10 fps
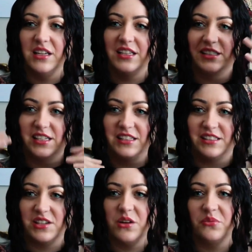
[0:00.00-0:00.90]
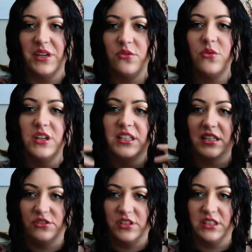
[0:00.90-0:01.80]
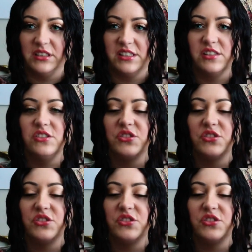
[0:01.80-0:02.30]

it's a recording that you can listen